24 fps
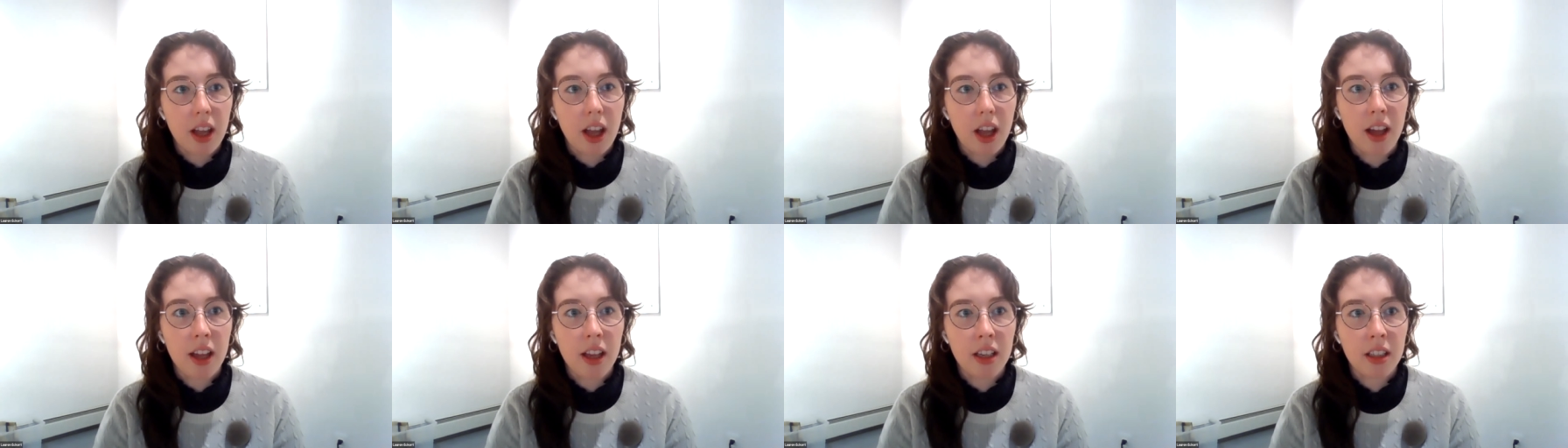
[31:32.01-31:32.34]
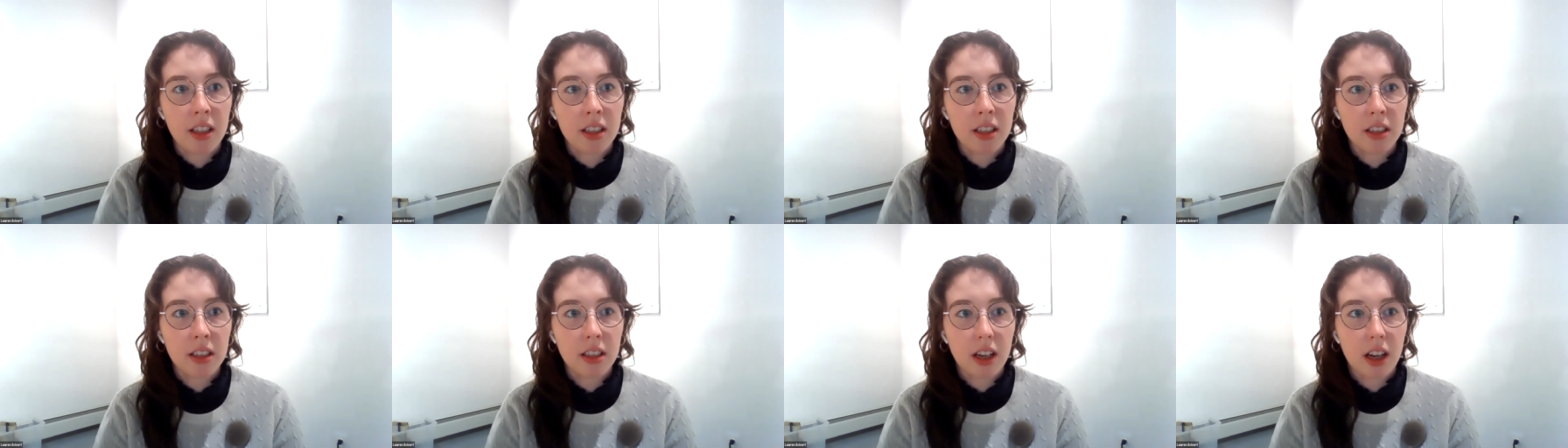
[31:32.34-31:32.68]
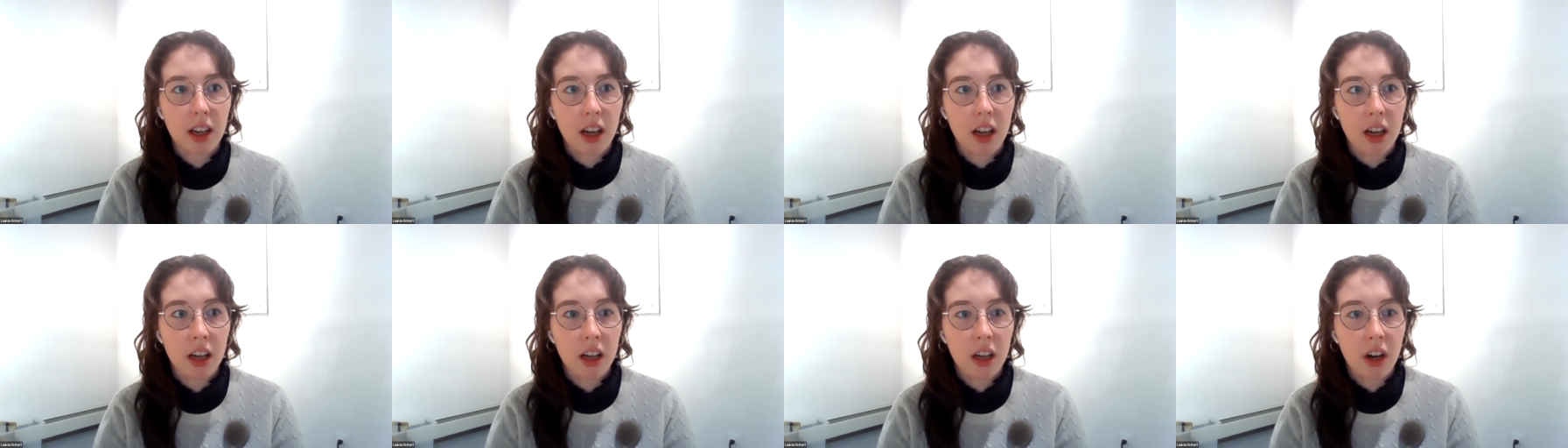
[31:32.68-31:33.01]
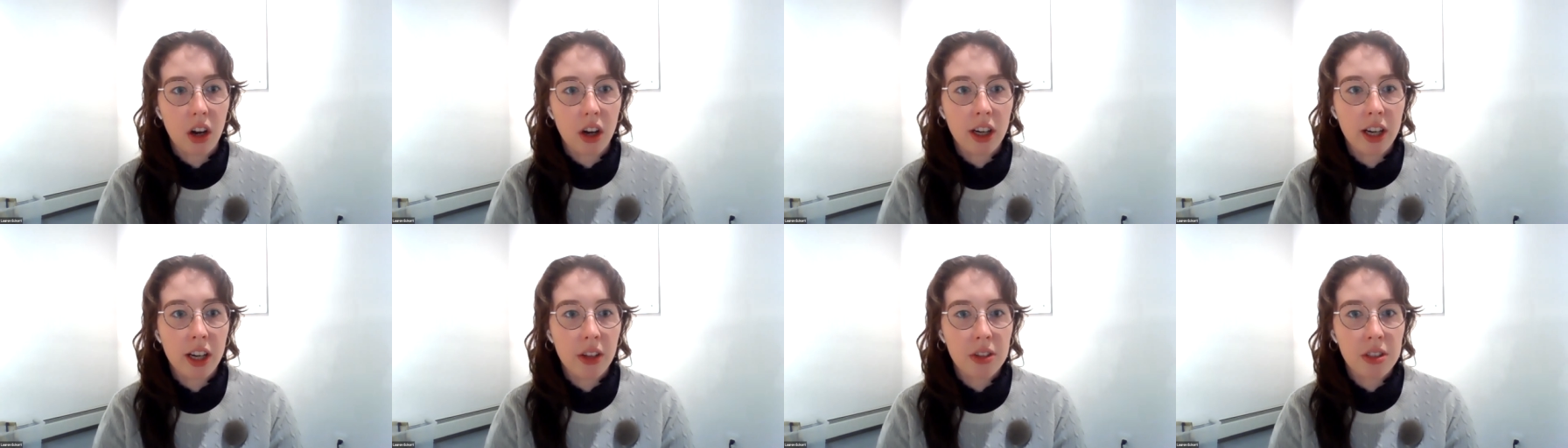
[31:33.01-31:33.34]
and uh,
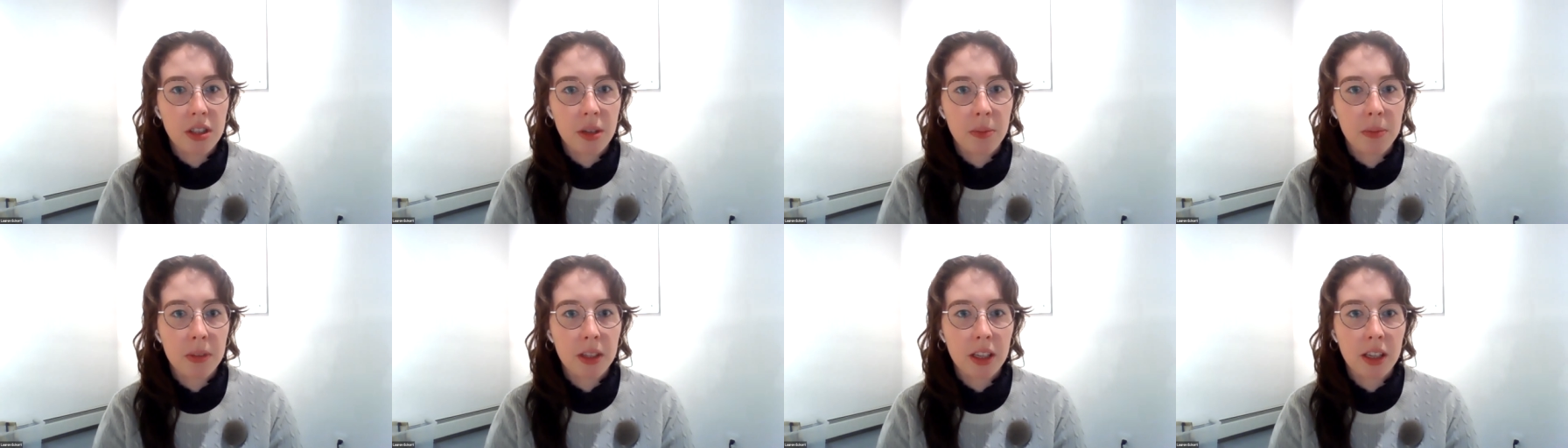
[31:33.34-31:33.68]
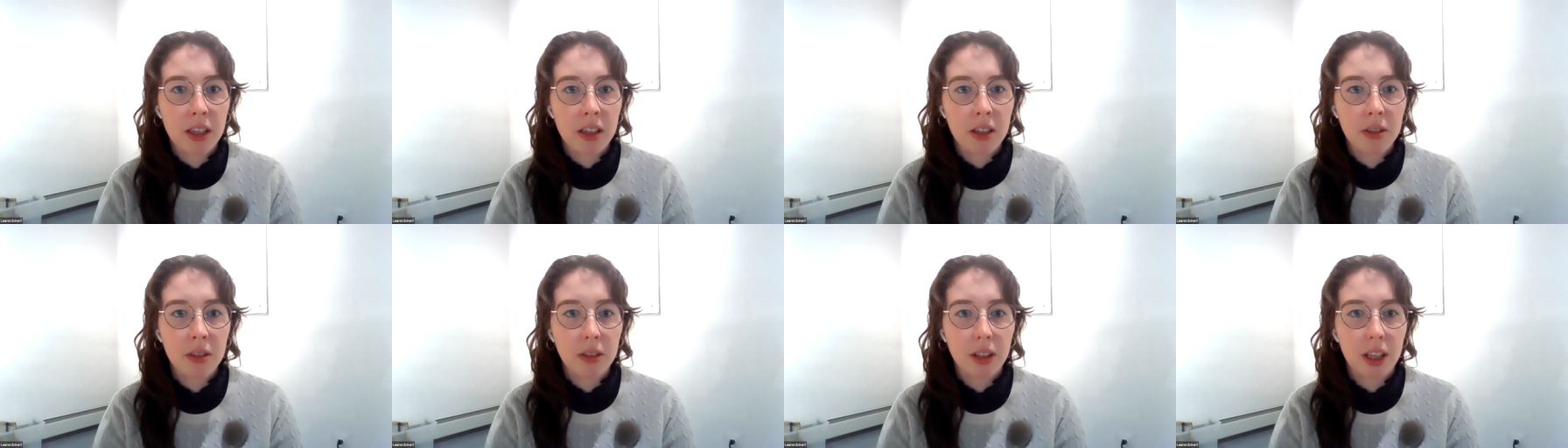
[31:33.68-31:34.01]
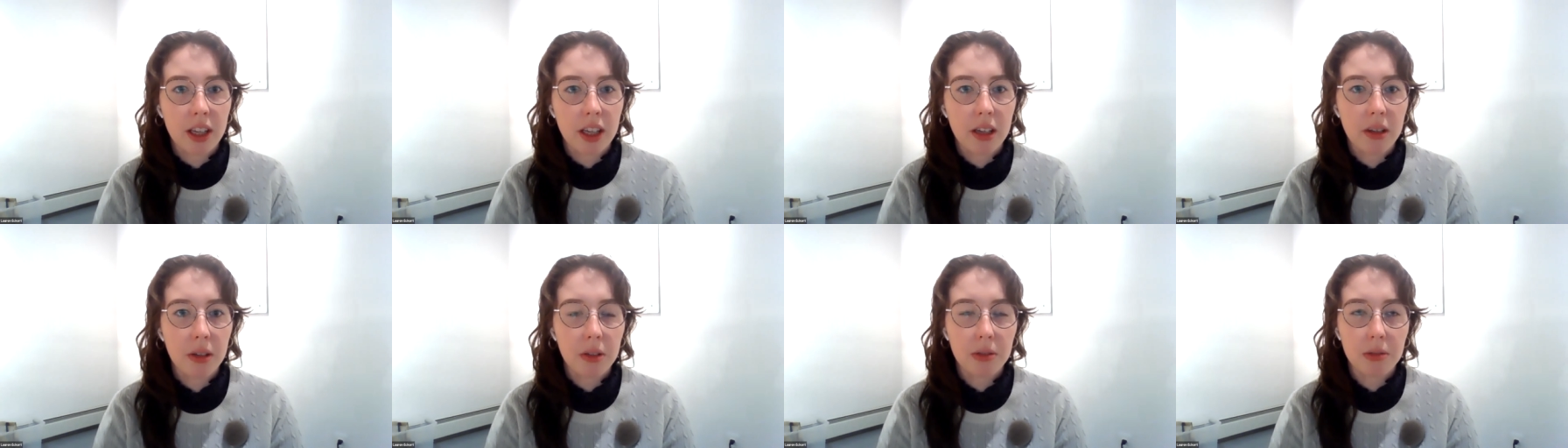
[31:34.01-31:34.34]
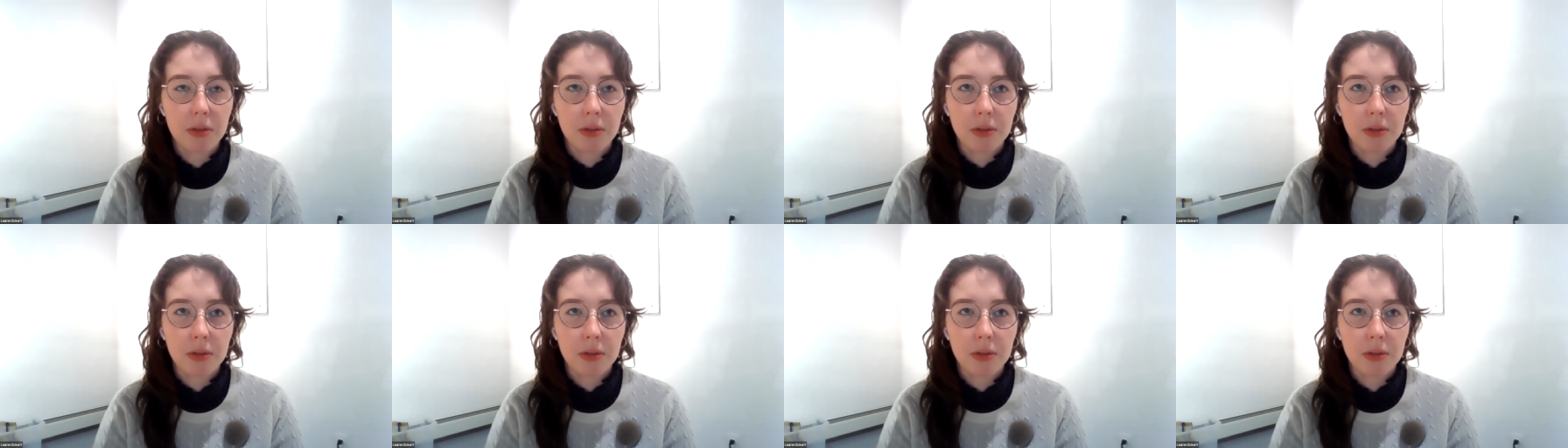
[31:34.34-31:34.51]
are now something like